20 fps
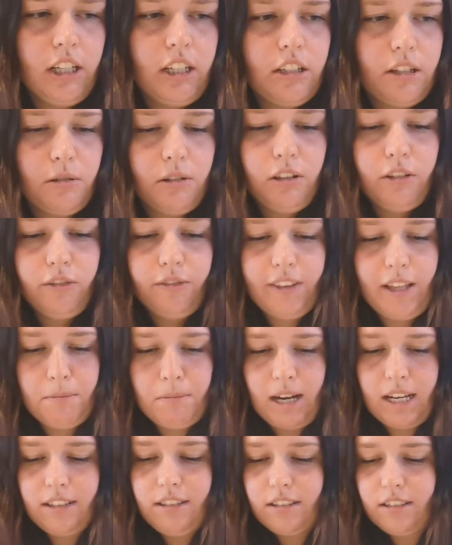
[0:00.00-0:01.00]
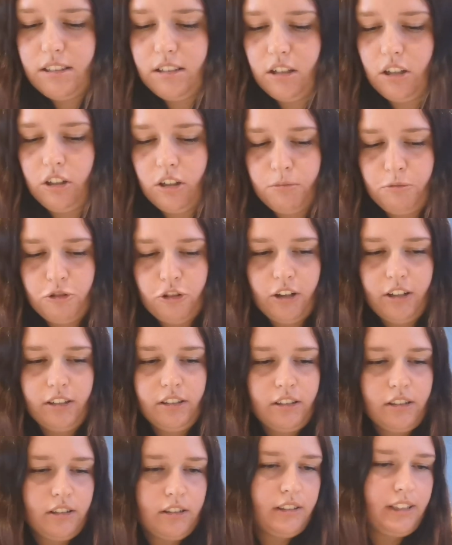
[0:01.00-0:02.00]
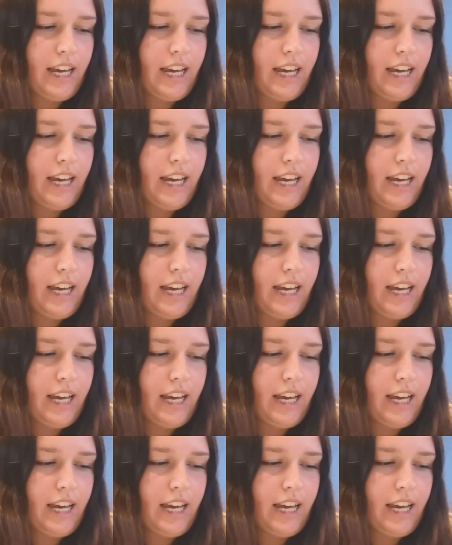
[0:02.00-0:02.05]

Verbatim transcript: so i love their masks i'm trying to